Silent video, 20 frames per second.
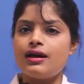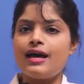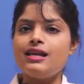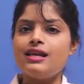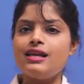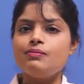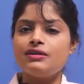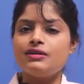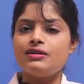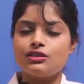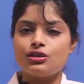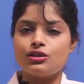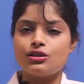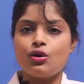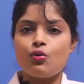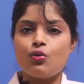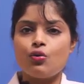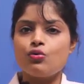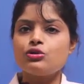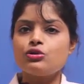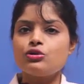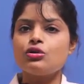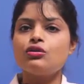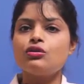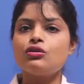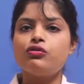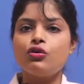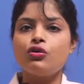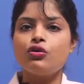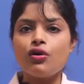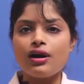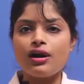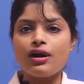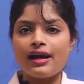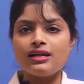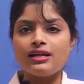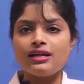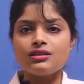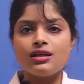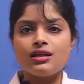element which was
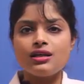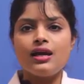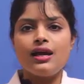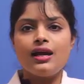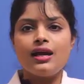fluoride